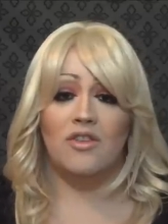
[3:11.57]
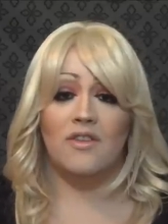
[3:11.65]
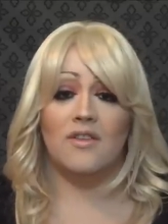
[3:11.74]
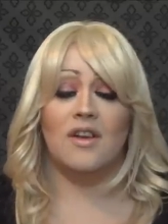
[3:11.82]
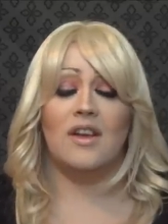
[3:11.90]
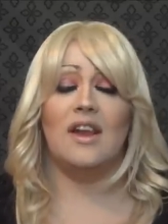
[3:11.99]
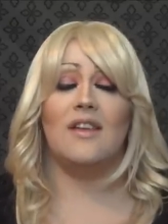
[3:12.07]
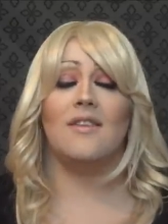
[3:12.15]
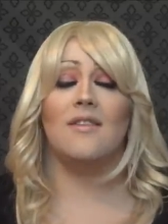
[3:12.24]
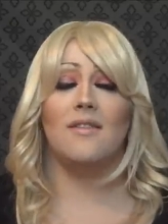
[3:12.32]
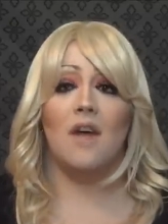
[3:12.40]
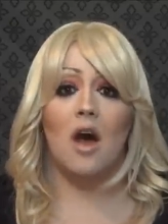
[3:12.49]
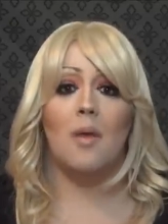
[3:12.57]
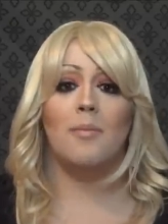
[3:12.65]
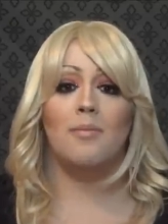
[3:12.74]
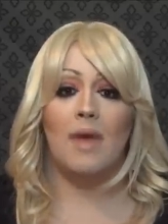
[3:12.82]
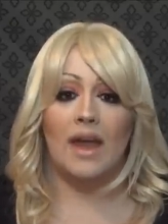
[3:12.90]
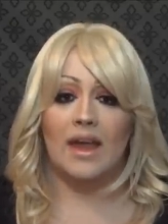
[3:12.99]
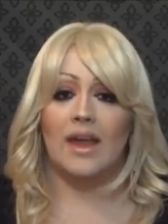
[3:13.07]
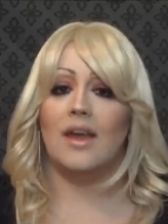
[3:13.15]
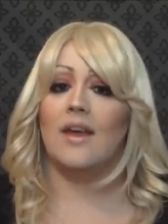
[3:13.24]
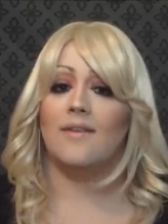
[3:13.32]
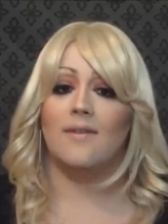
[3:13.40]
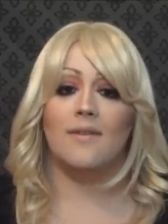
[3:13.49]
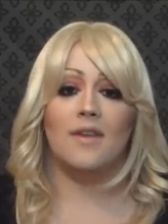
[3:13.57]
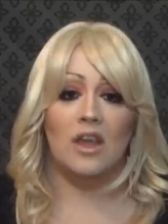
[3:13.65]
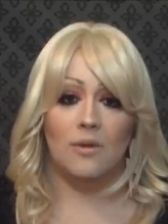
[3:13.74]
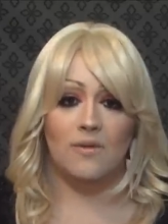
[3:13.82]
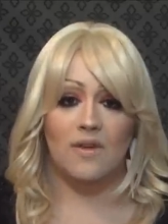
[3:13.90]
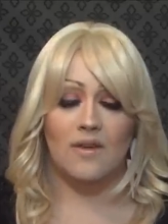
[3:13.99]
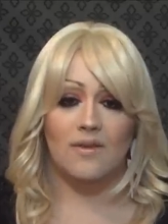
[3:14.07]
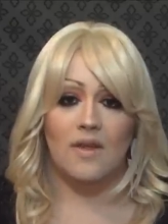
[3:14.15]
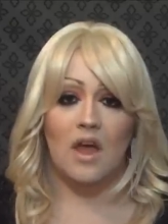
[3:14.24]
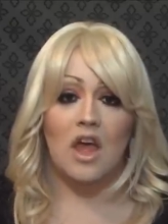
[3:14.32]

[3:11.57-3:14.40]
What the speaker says: she's gonna need to stop making excuses.